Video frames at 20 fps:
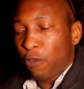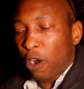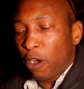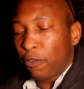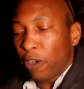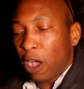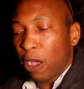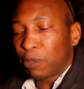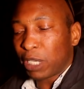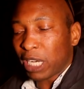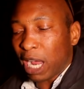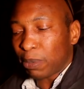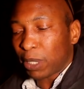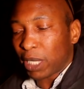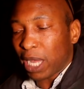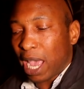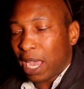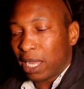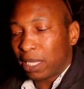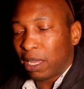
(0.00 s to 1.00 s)
Proverb
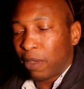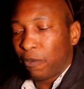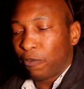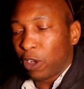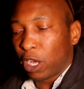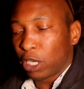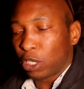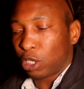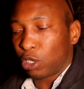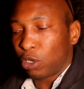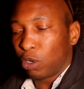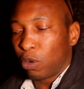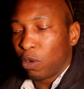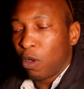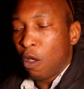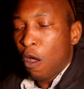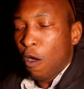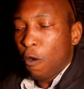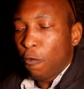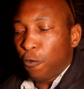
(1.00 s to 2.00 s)
chapter 18 verse 2.